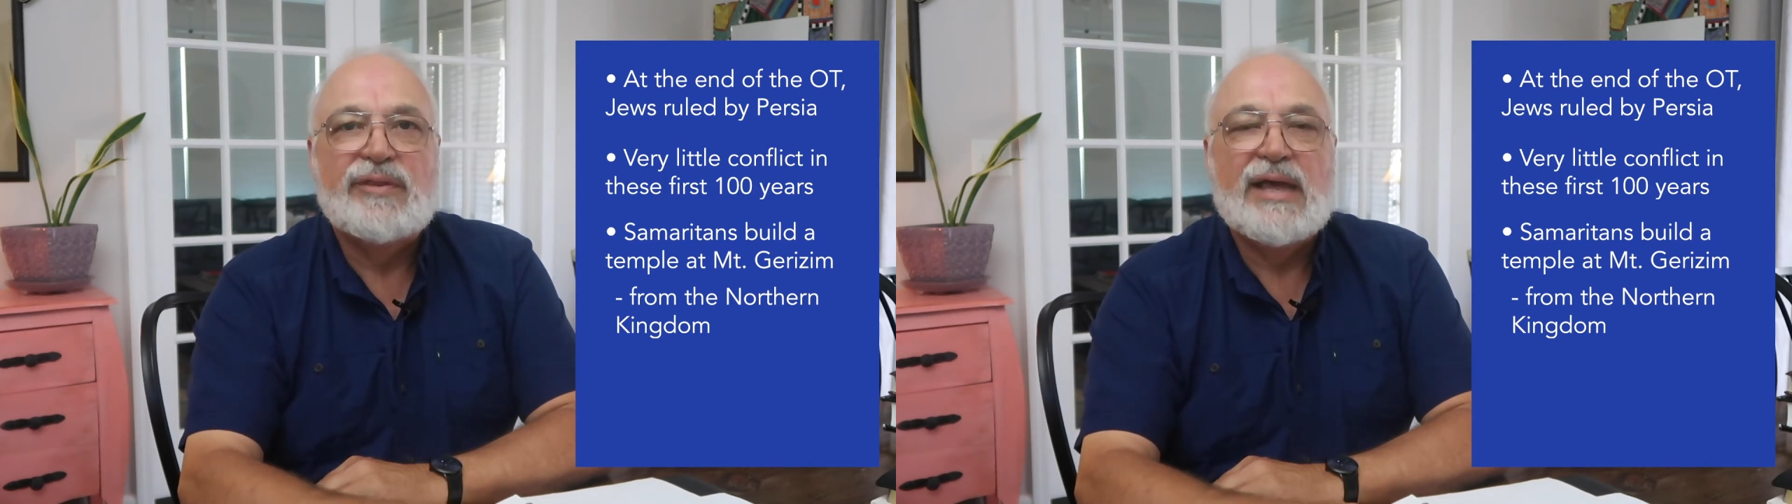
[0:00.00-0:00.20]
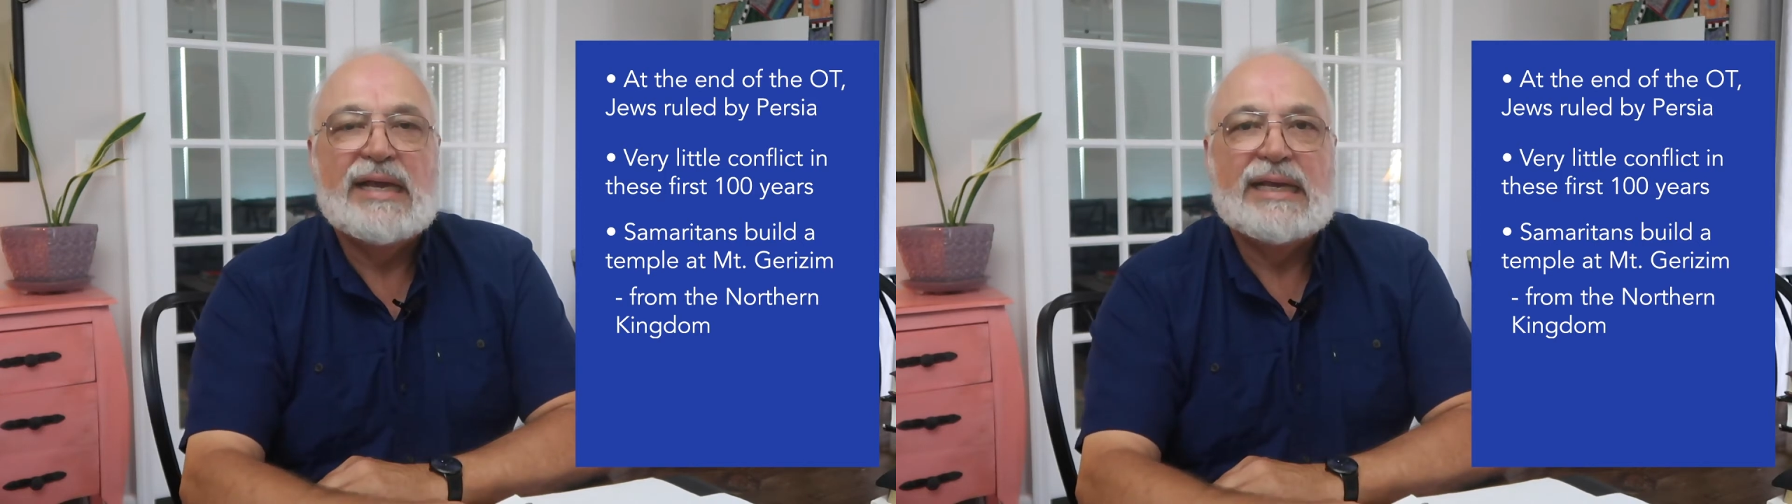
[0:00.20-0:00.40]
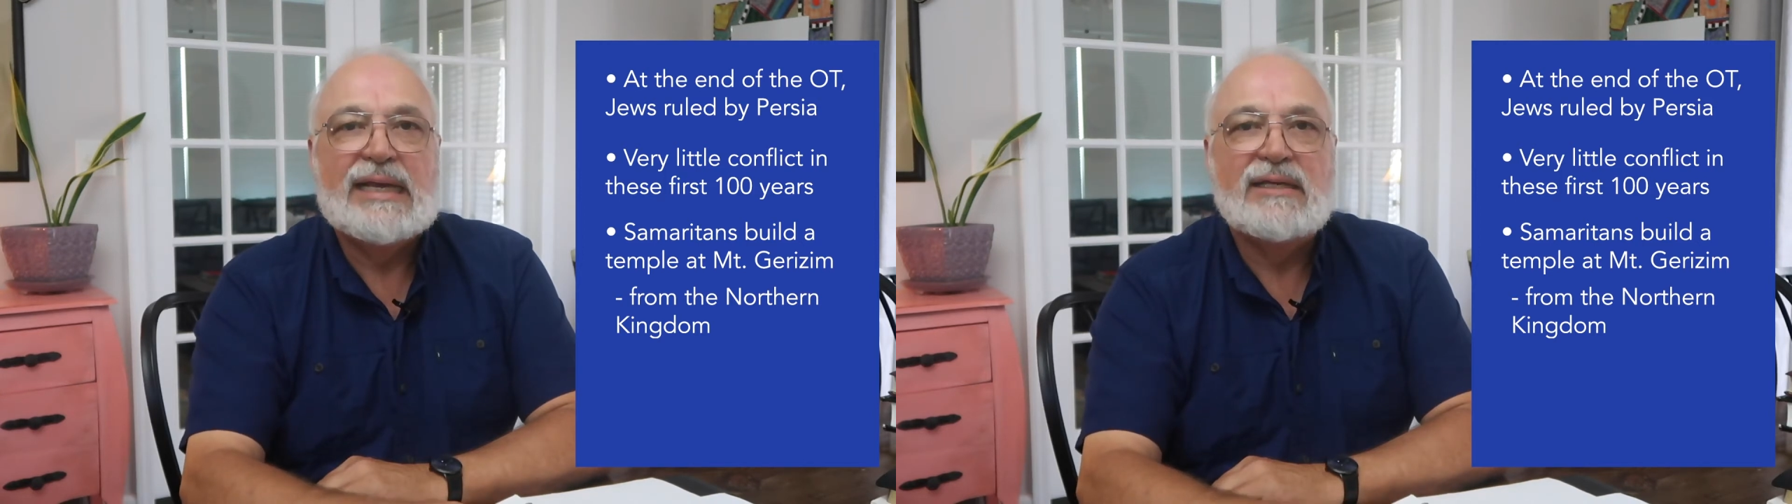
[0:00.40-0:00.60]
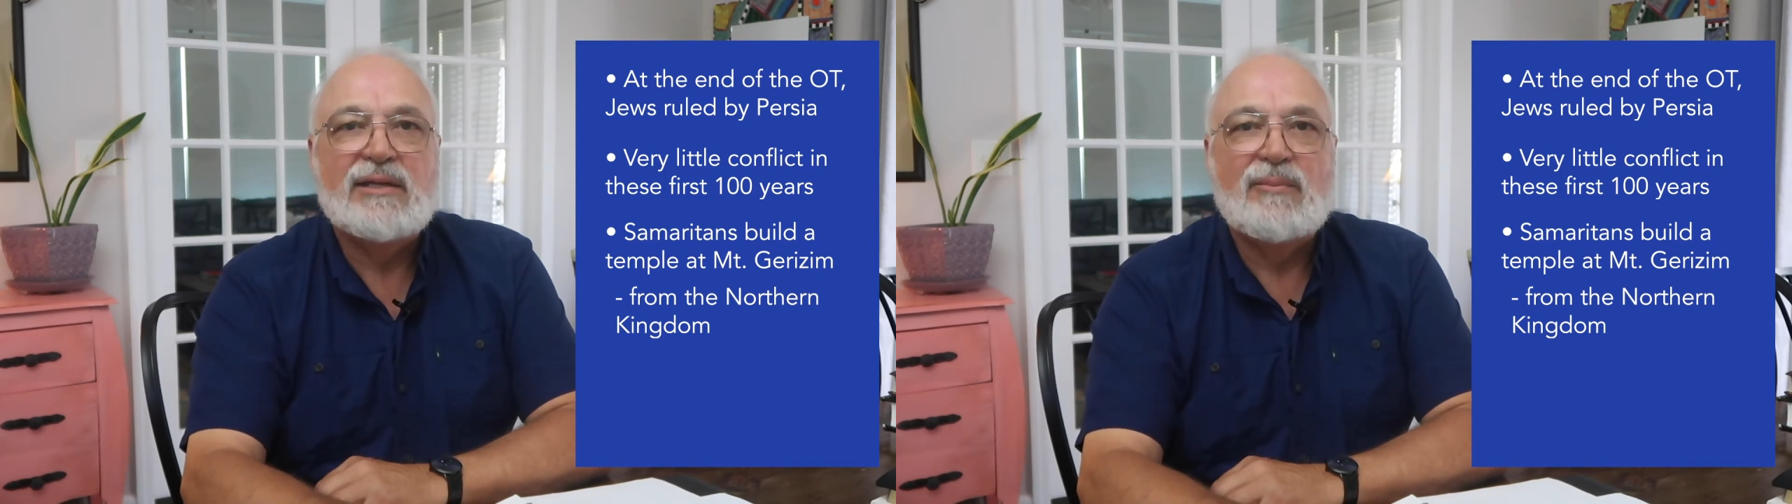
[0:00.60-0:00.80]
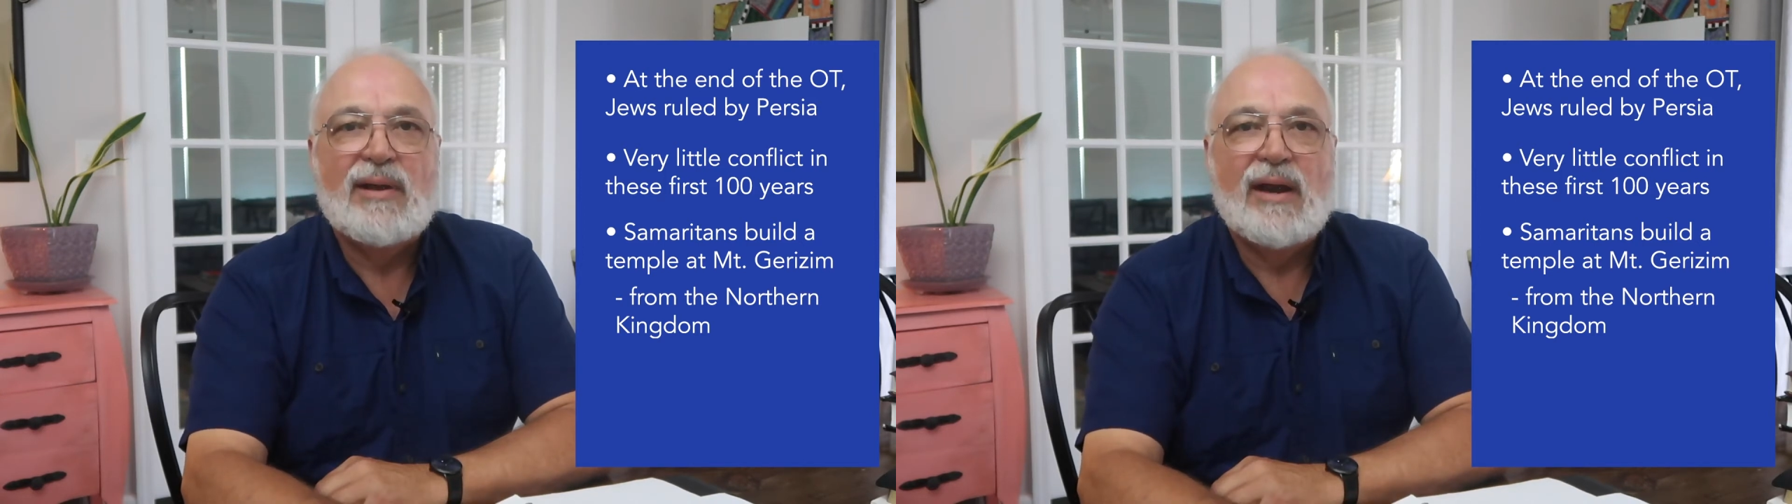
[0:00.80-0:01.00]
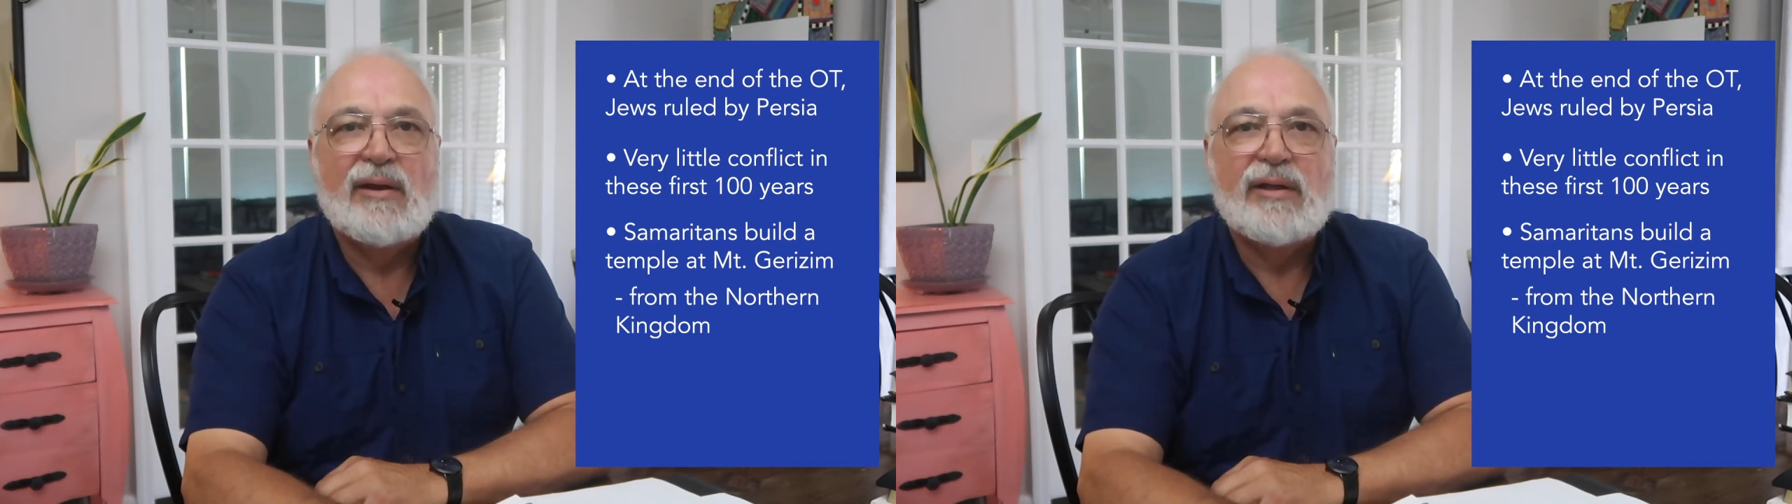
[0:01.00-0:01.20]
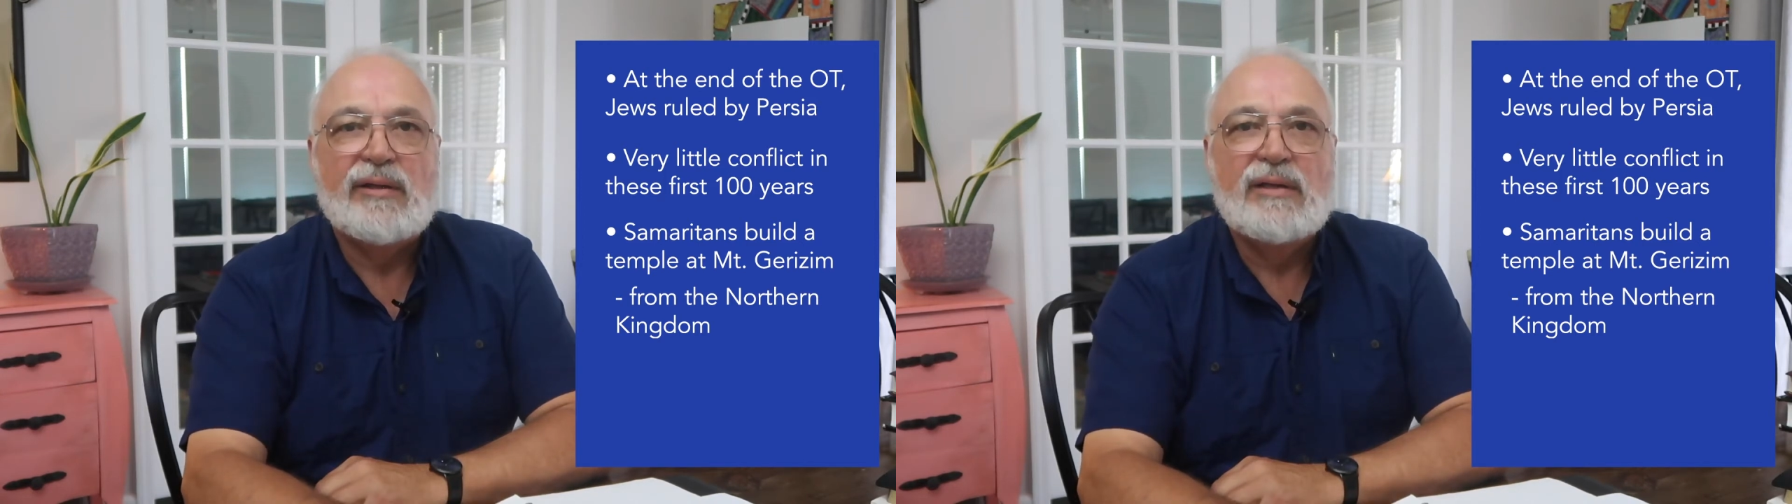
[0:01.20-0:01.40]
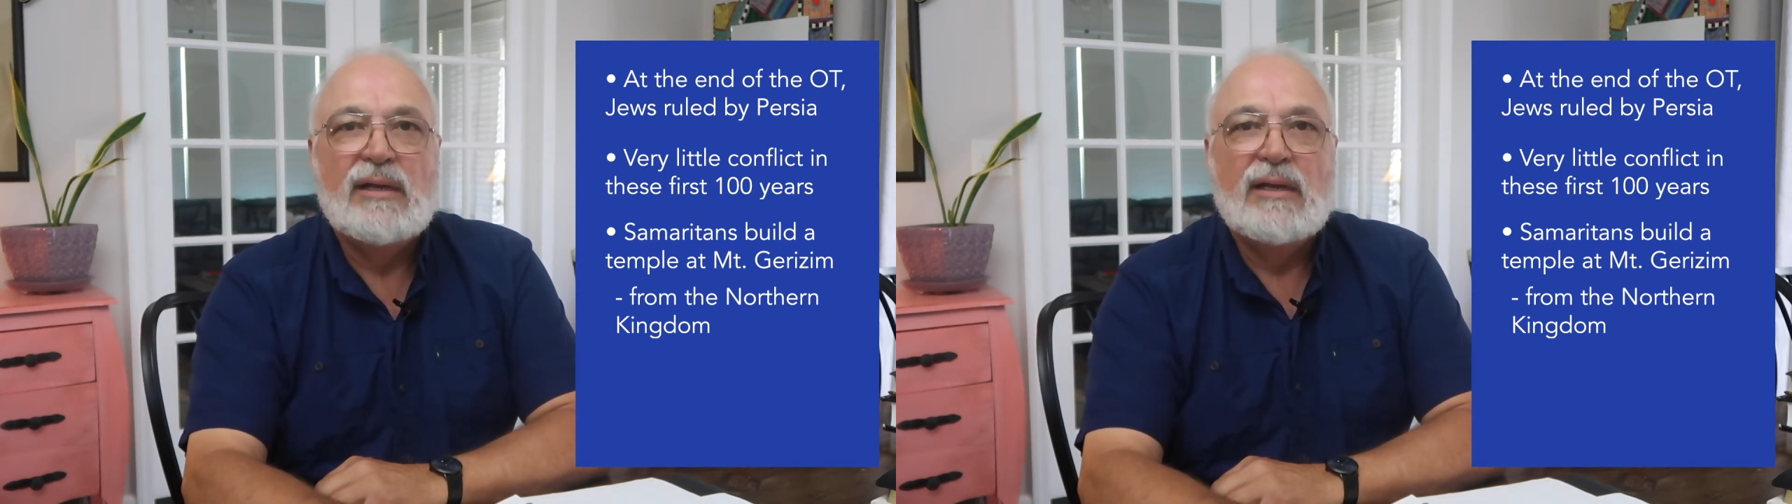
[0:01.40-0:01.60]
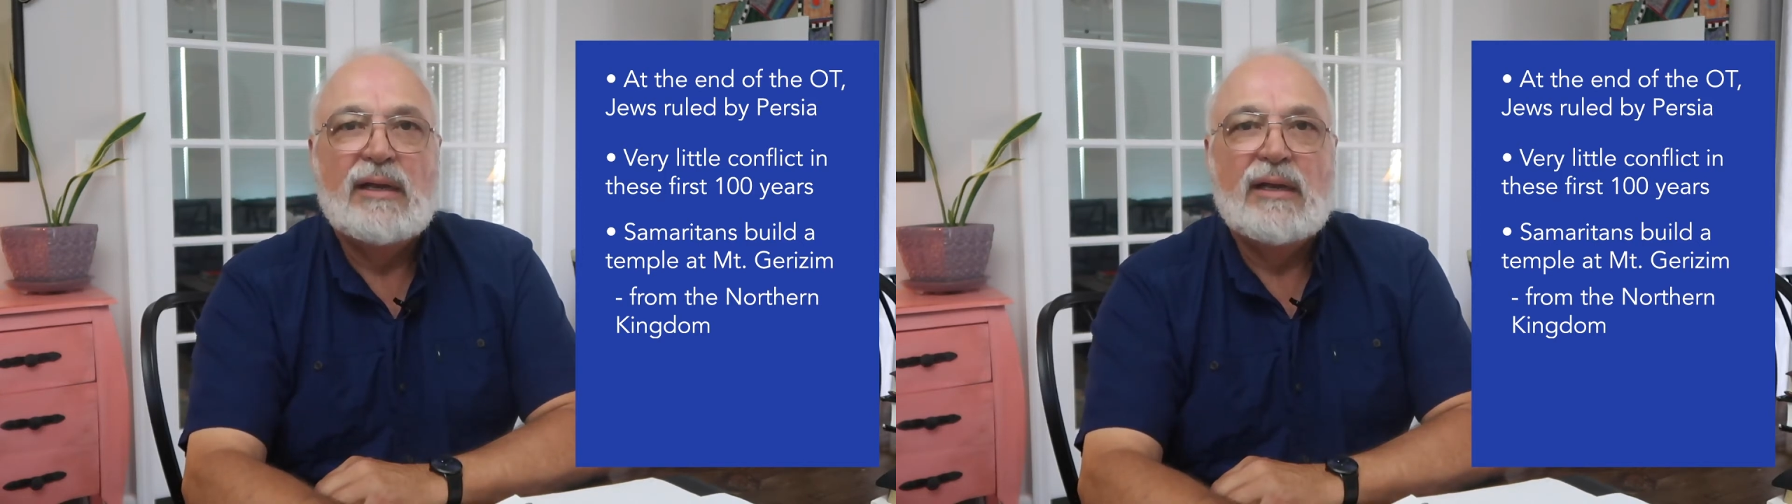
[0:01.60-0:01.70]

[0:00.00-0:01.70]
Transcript: then intermarry,